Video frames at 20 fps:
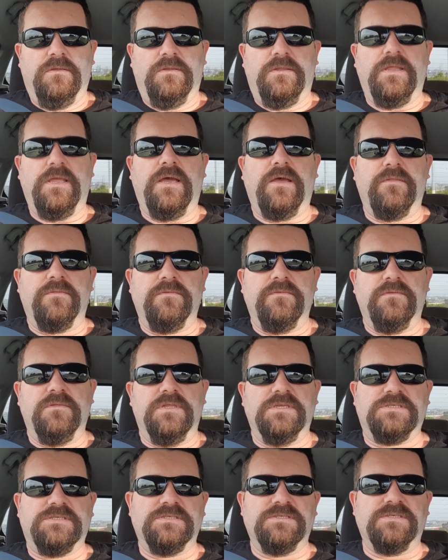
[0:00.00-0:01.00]
Now,
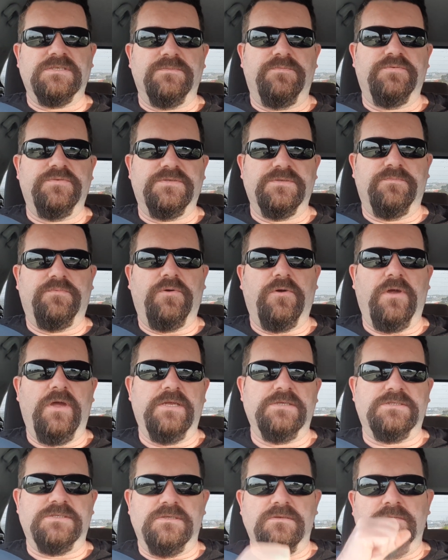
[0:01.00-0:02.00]
this is a
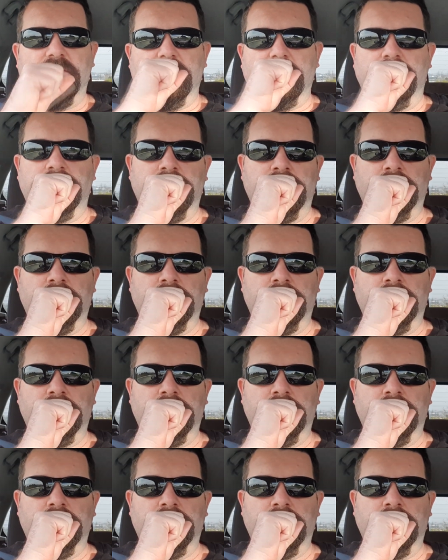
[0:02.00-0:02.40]
surprise, and